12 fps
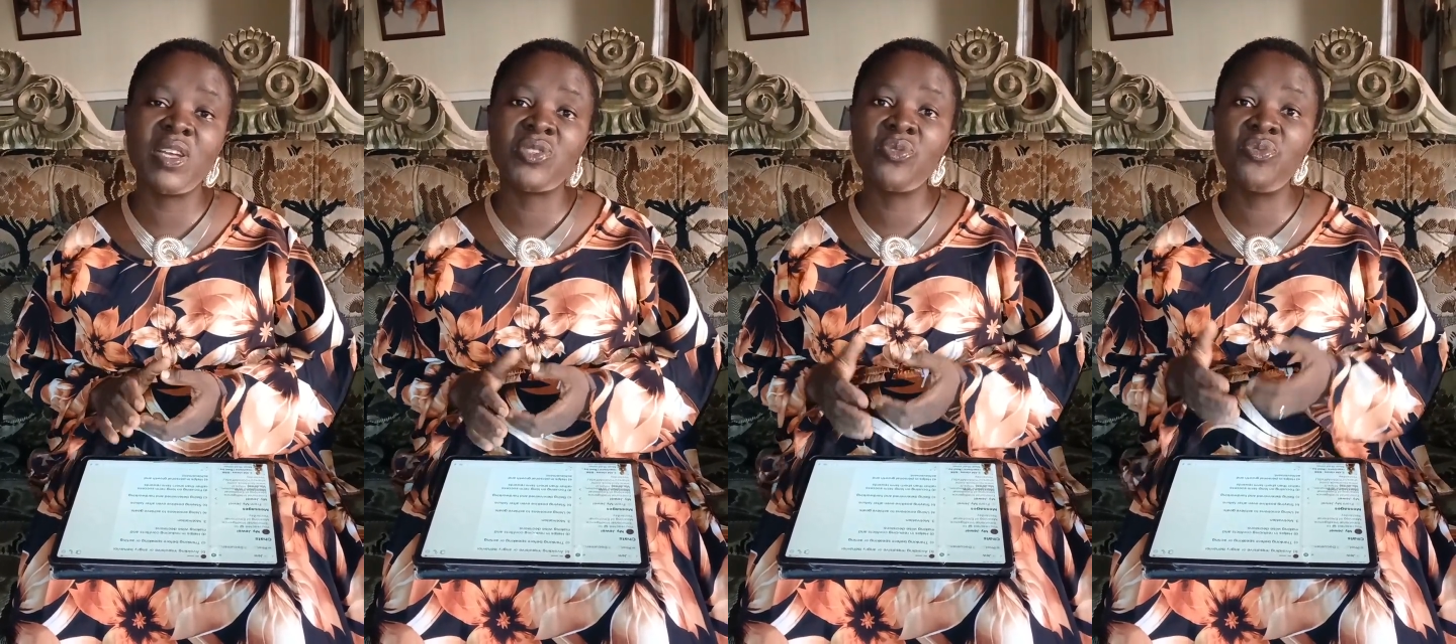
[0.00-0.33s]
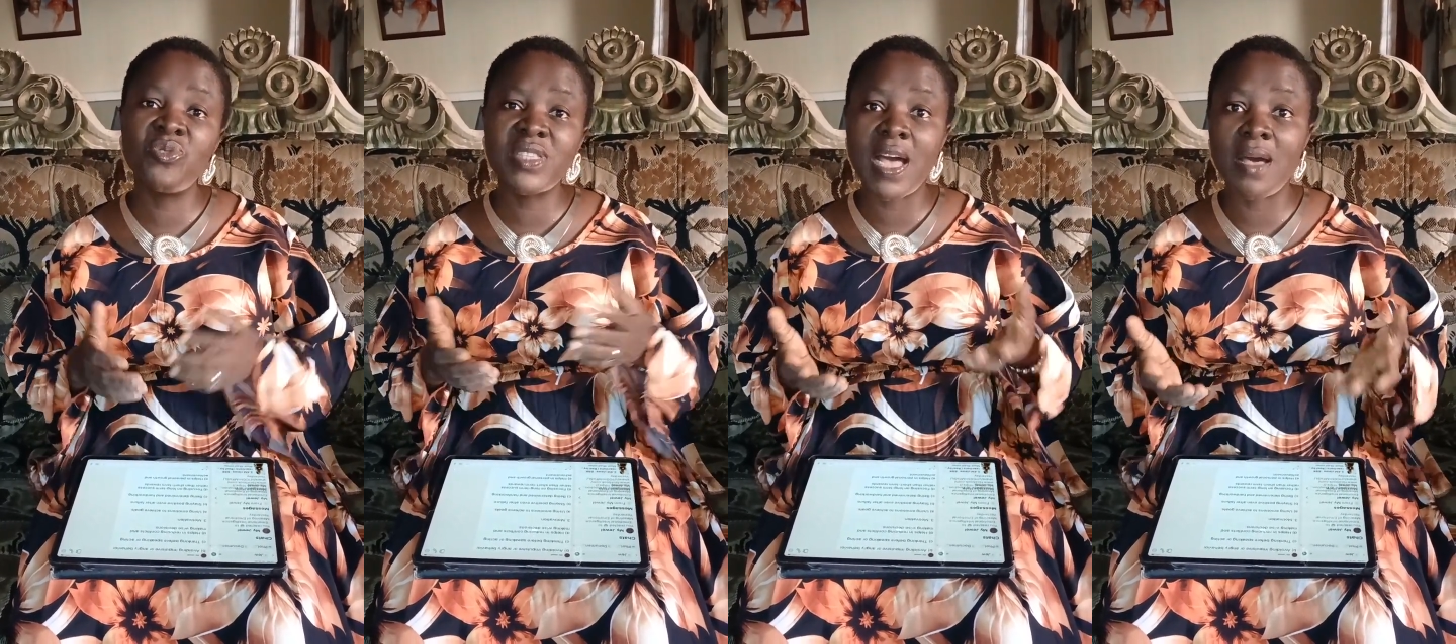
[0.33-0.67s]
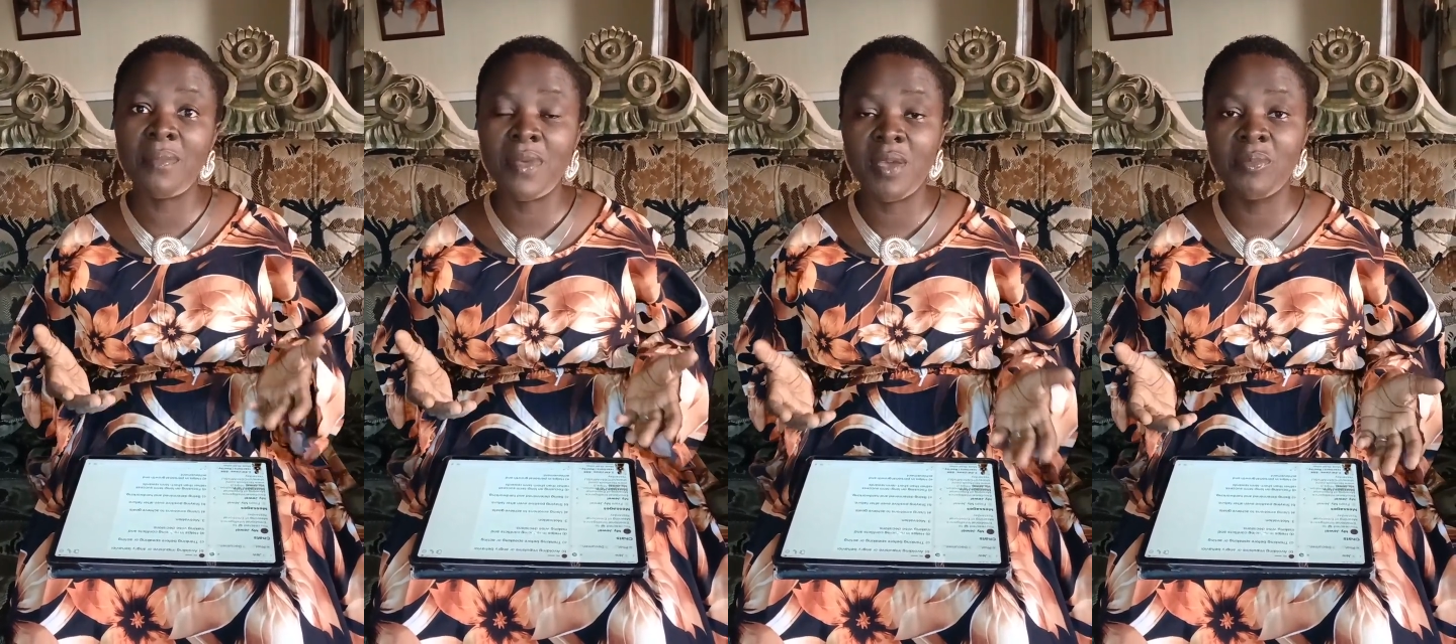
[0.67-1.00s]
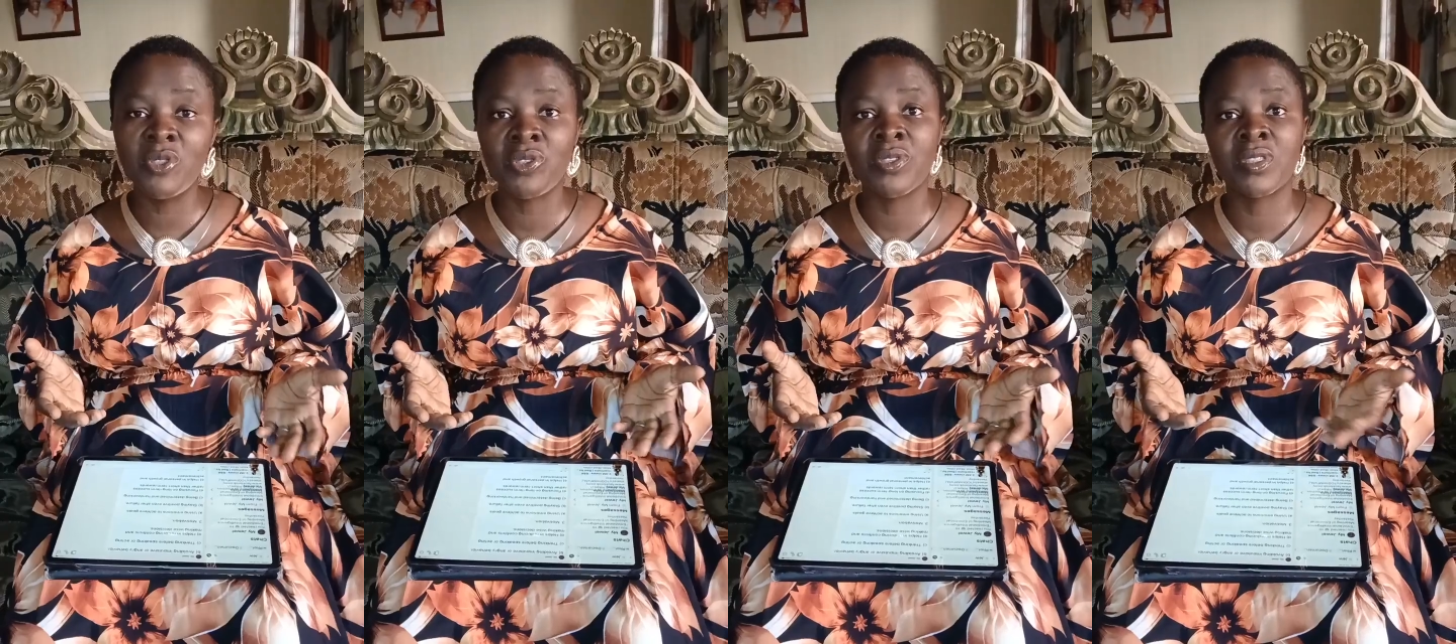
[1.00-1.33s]
to use our
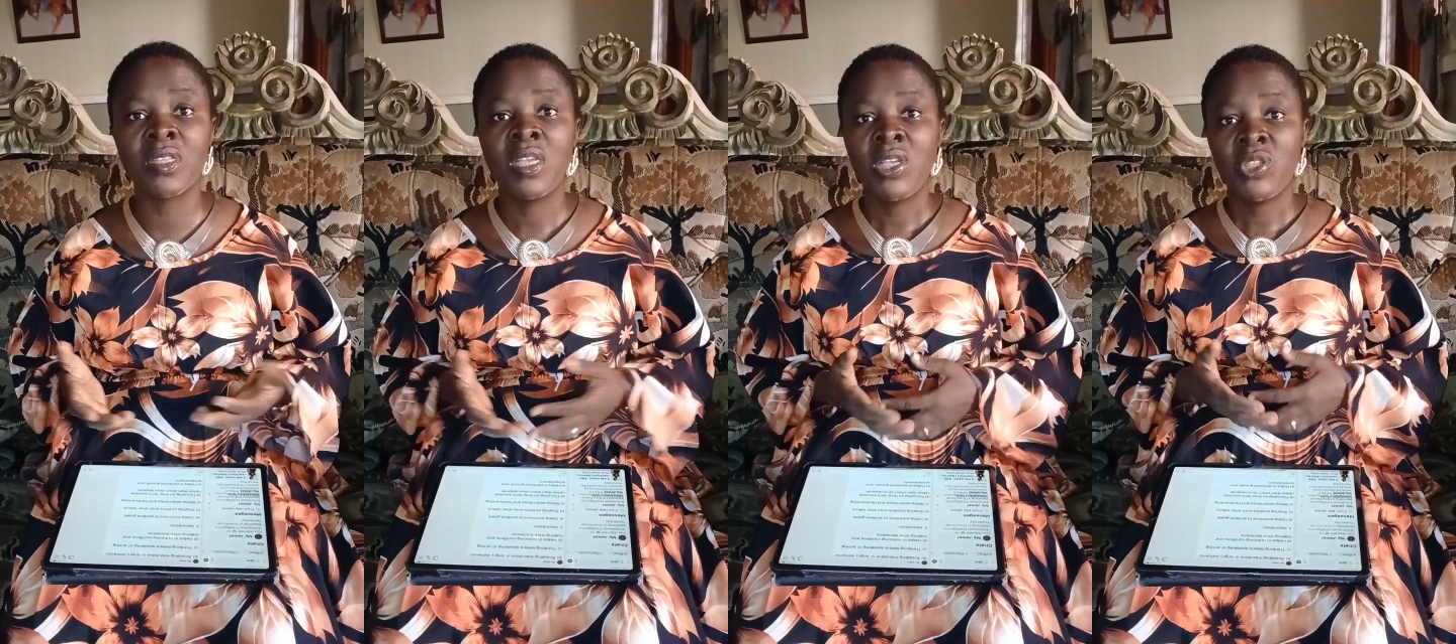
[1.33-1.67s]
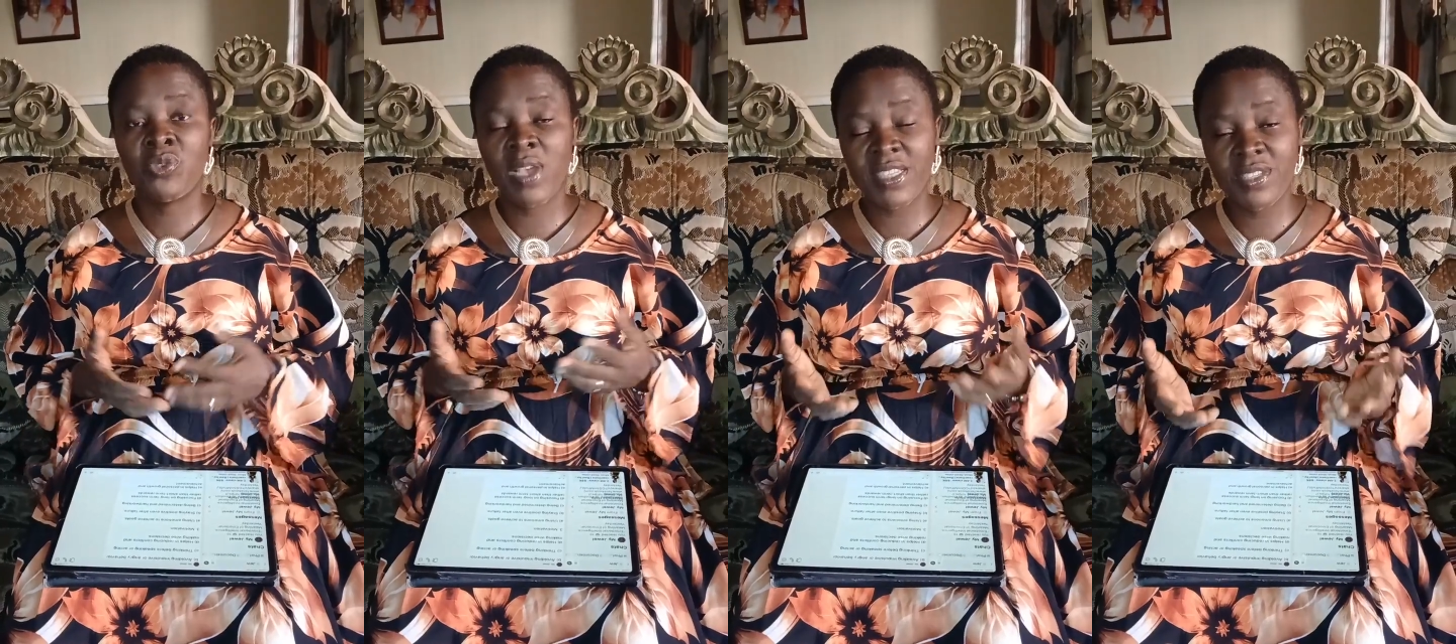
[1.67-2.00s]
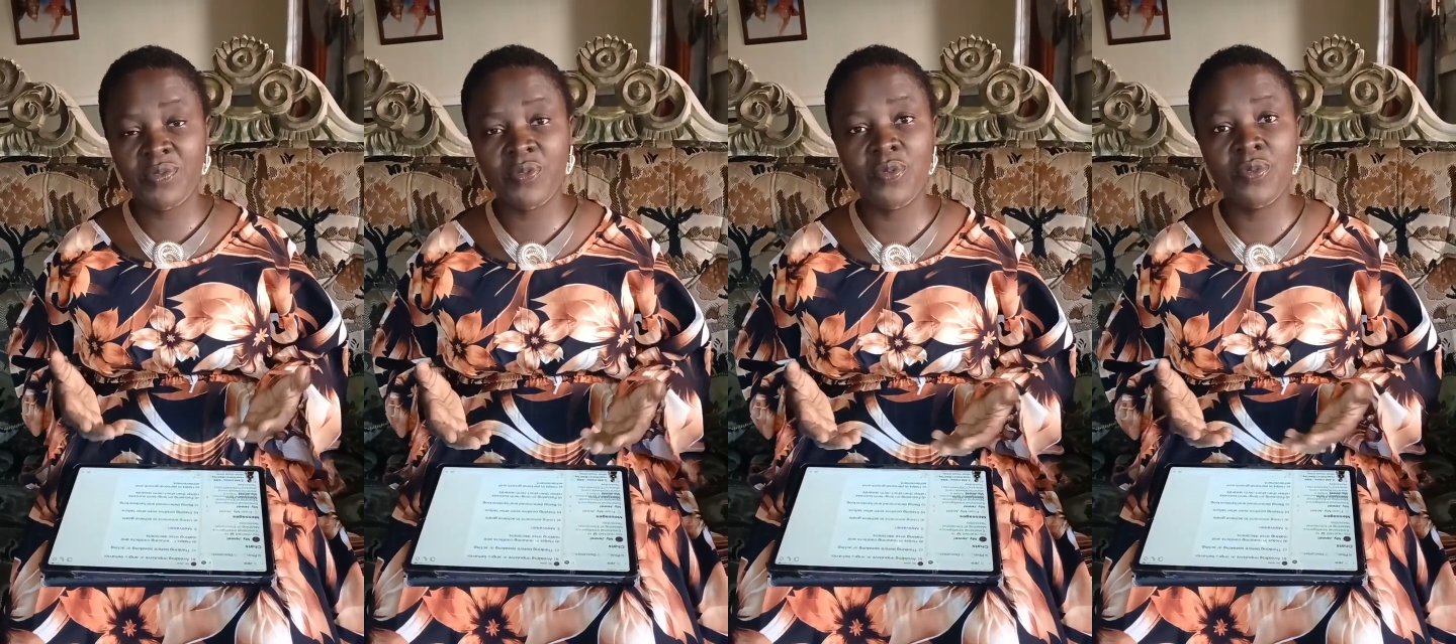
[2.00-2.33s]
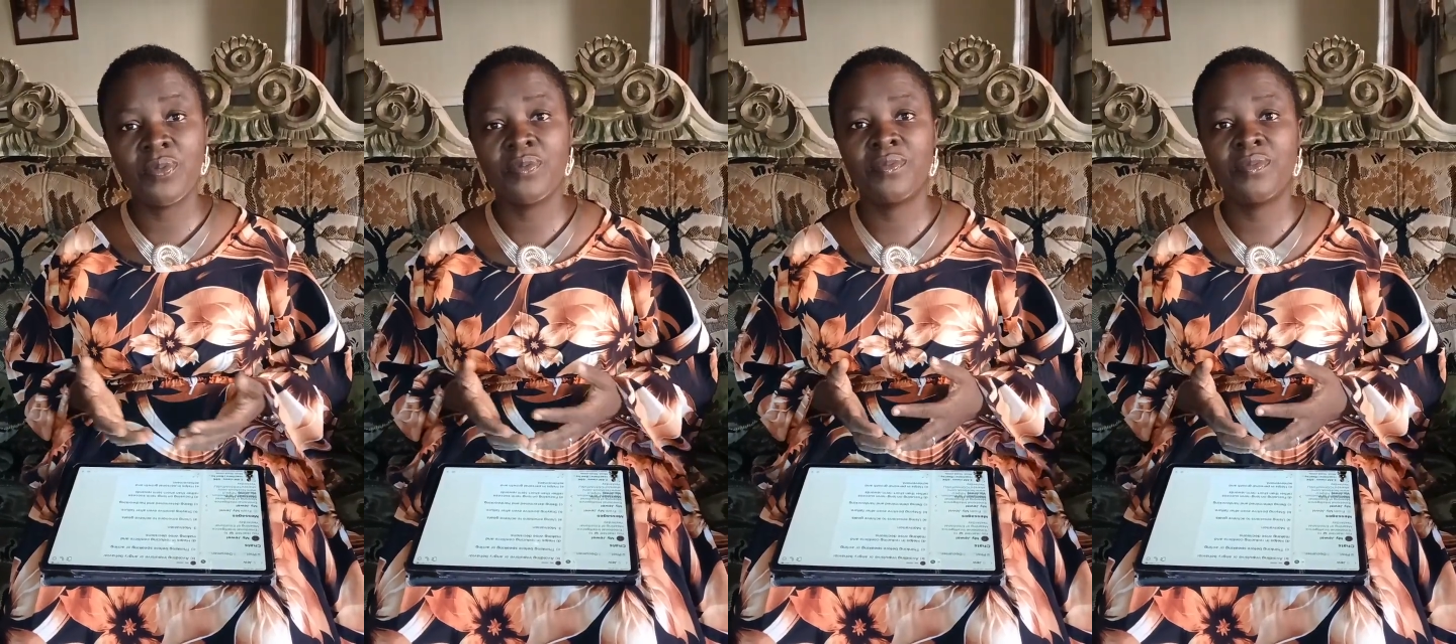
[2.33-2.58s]
emotions to achieve goals.